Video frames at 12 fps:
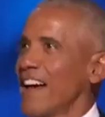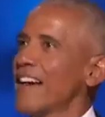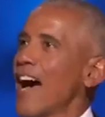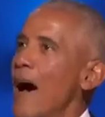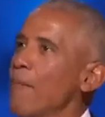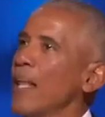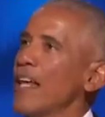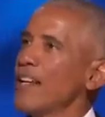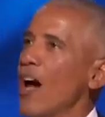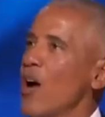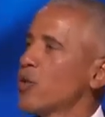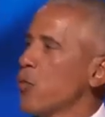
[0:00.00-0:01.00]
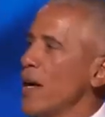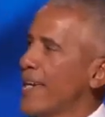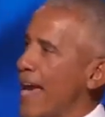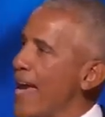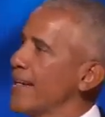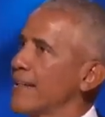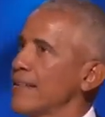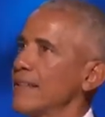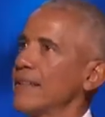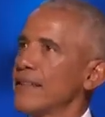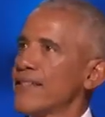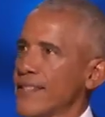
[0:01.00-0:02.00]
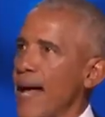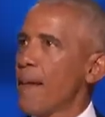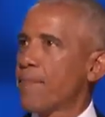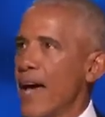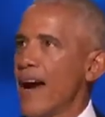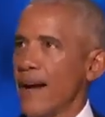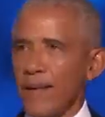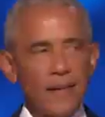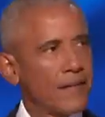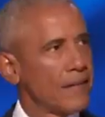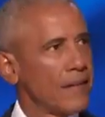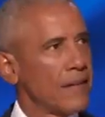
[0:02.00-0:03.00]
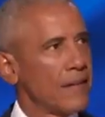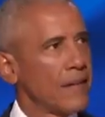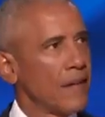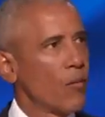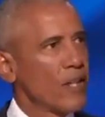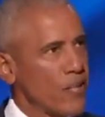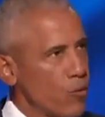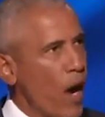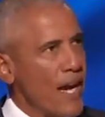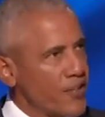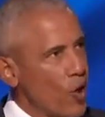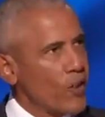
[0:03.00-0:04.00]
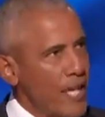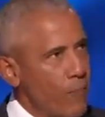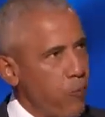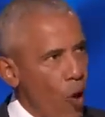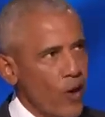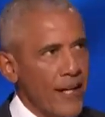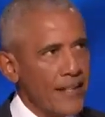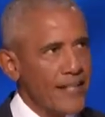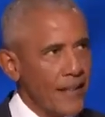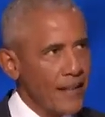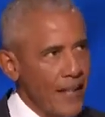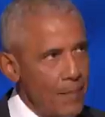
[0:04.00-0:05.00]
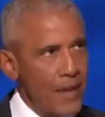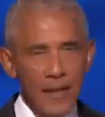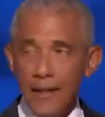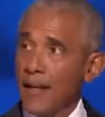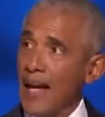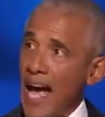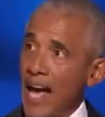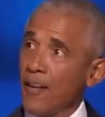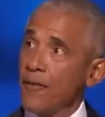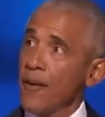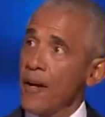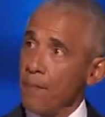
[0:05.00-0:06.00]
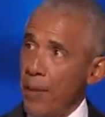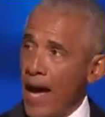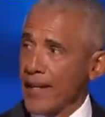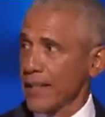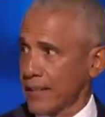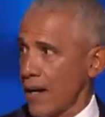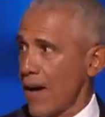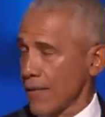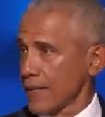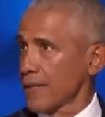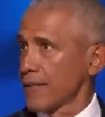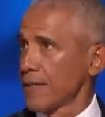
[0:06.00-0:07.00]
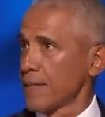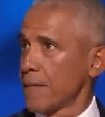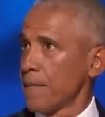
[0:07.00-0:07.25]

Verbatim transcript: Kamala knows we can't stop there, which is why she'll keep working to limit out of pocket costs.